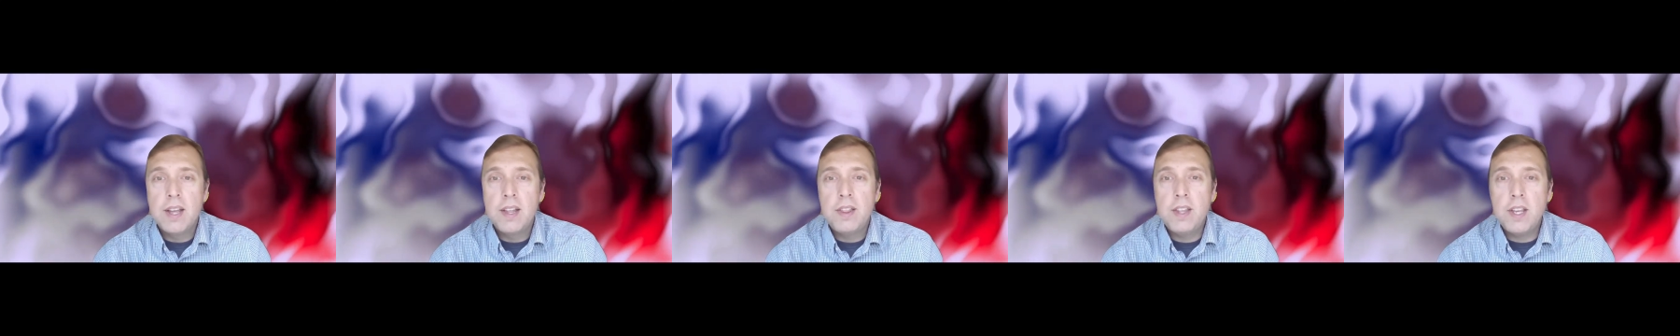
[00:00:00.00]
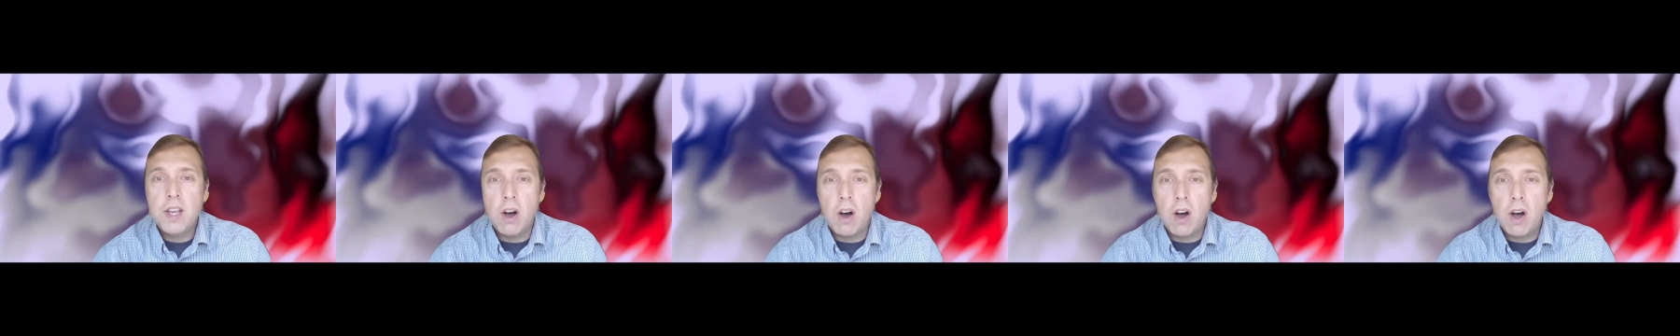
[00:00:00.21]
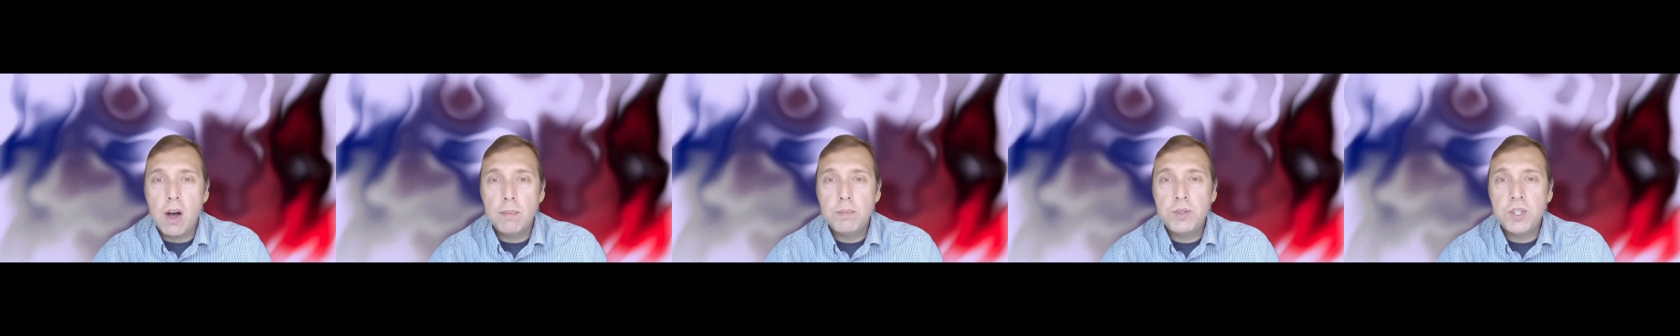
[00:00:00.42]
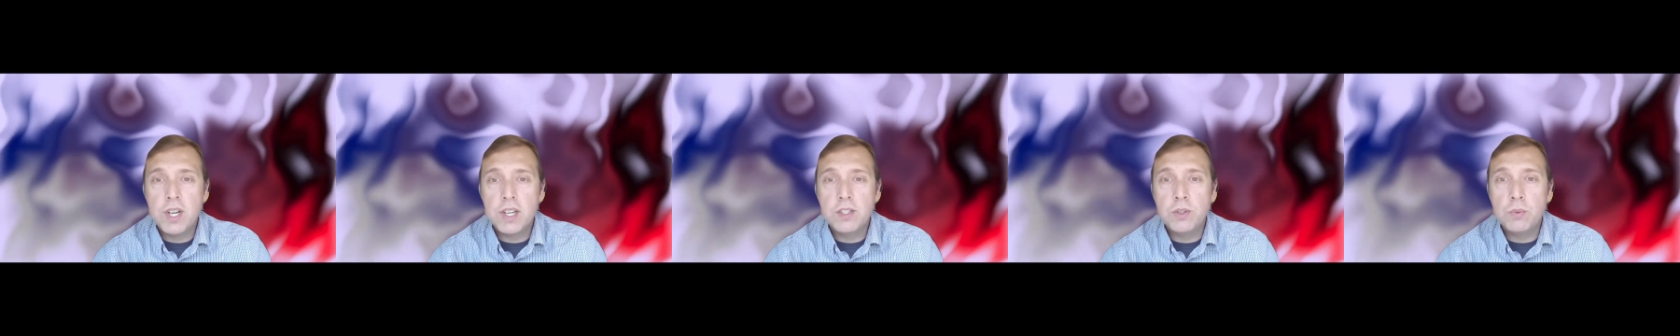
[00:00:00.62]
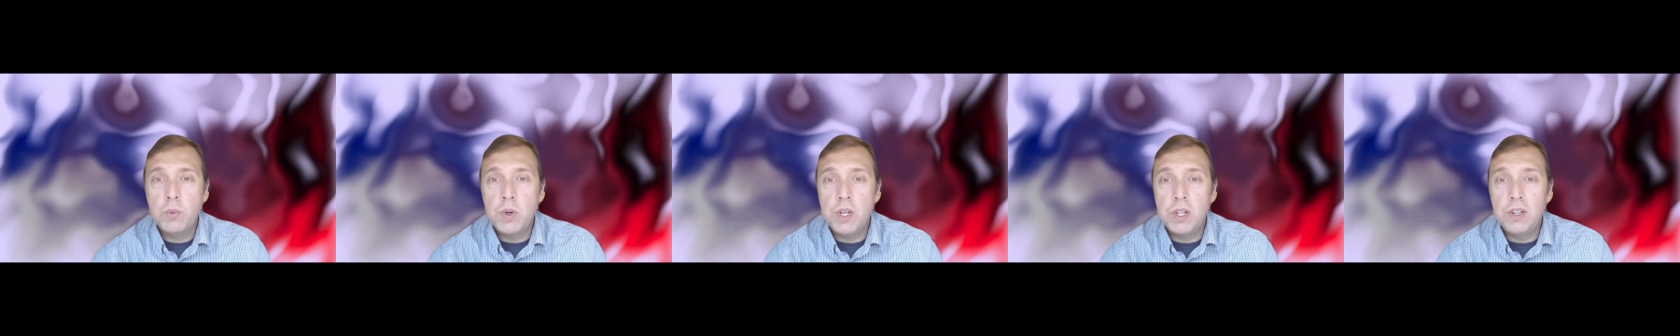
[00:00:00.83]
the
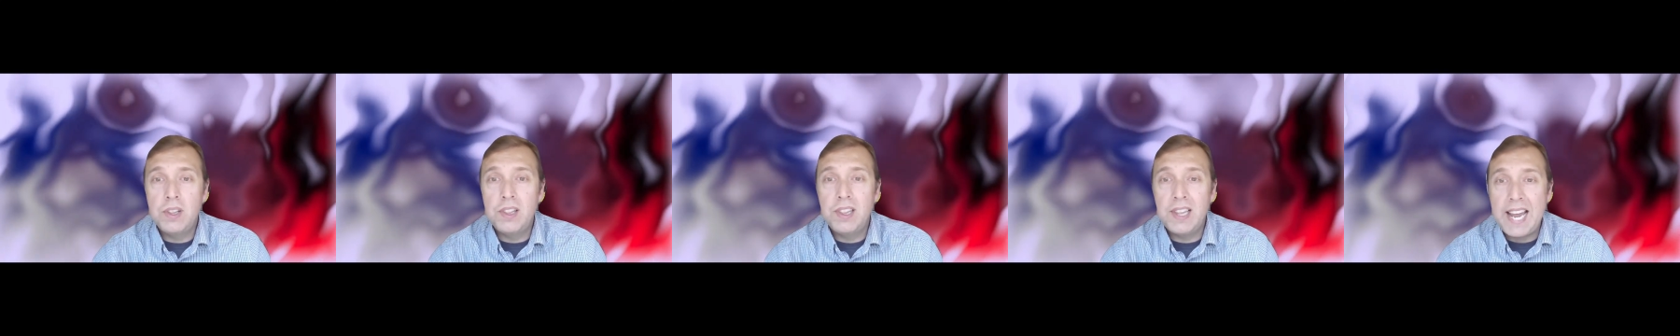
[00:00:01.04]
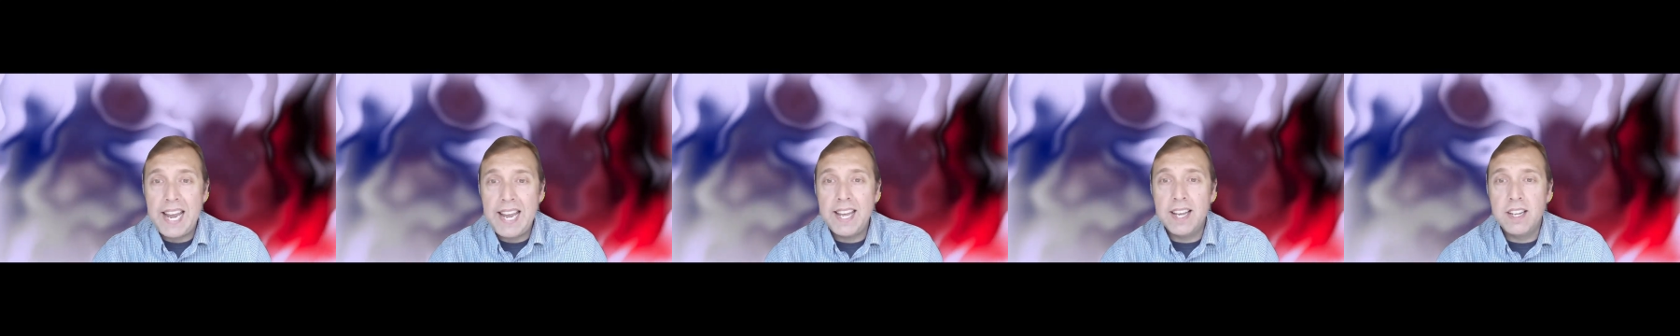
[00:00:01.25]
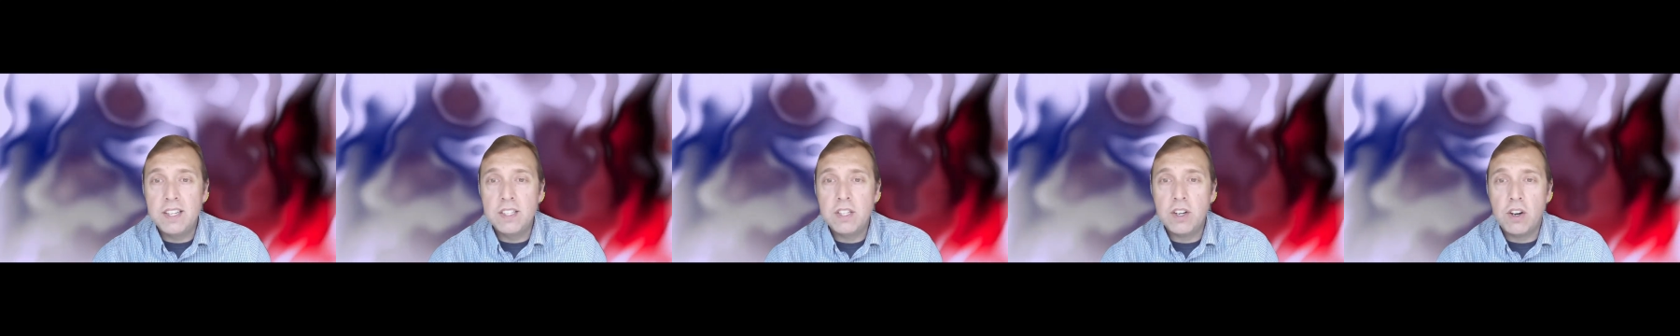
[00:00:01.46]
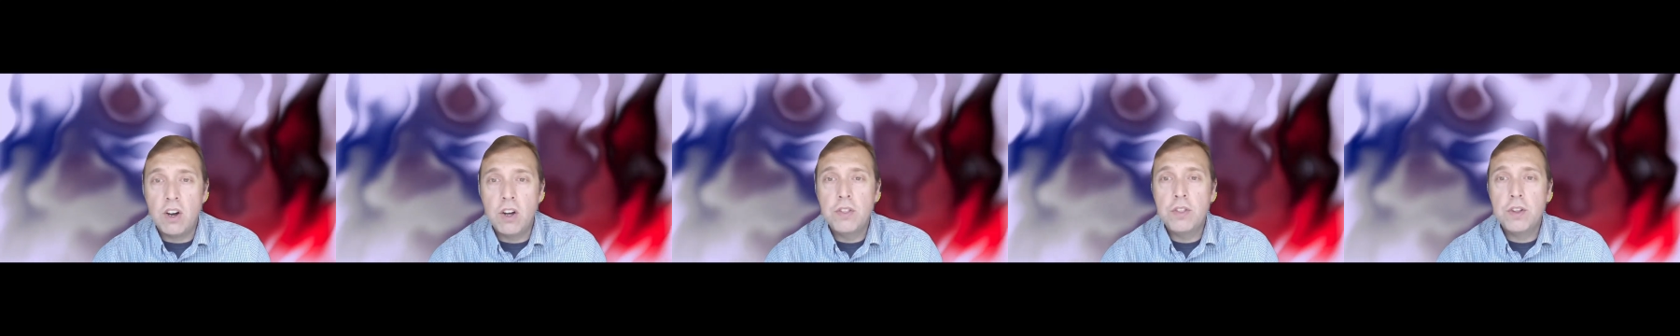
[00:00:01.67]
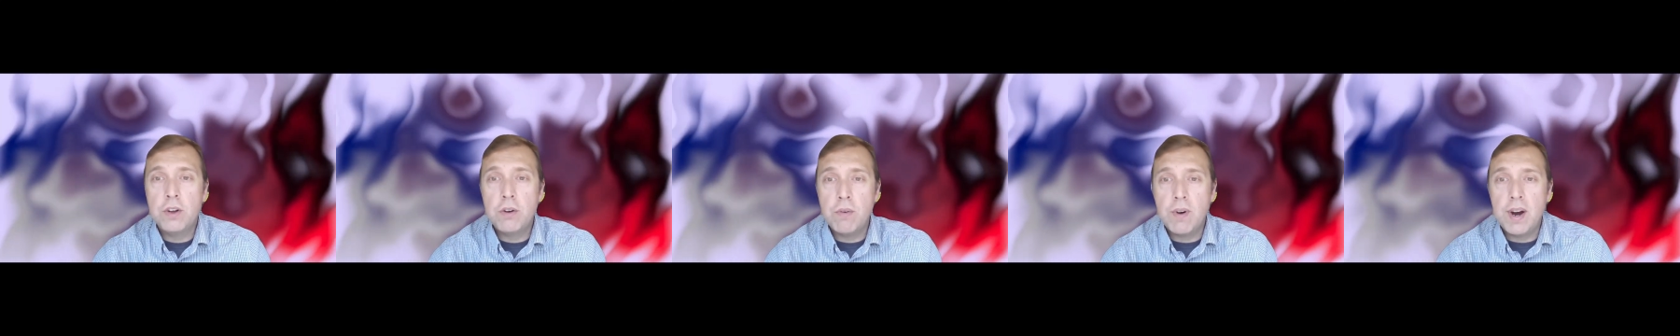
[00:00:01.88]
objects will land
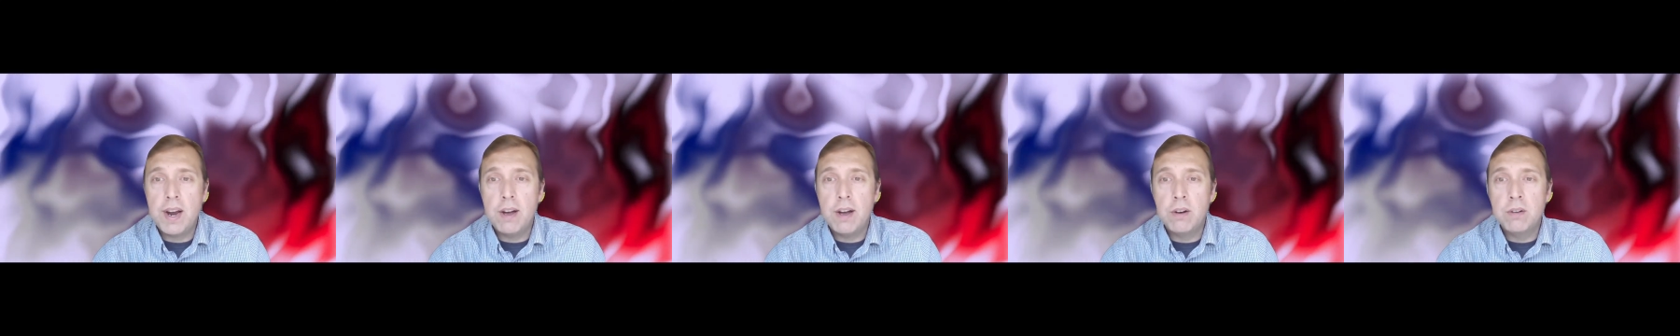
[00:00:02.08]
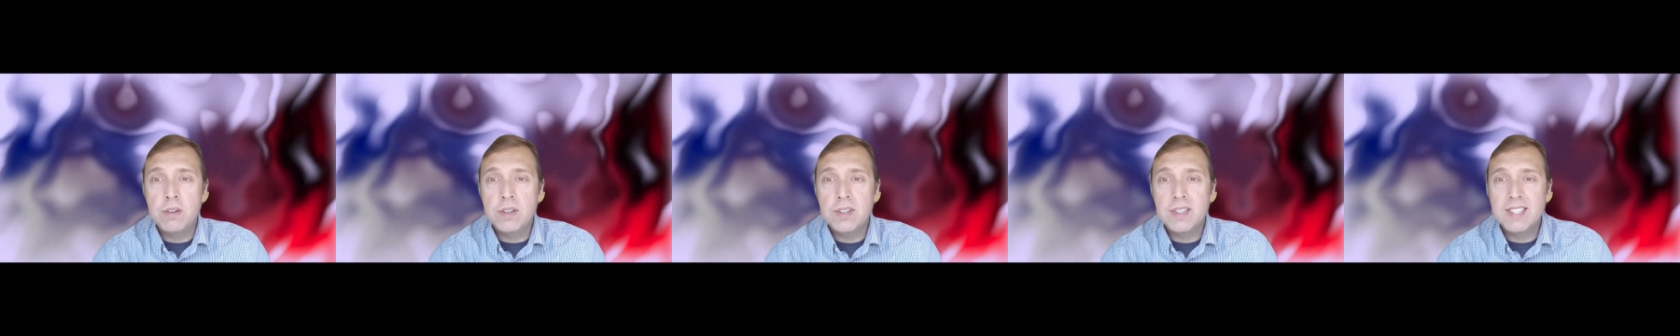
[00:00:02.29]
on the ground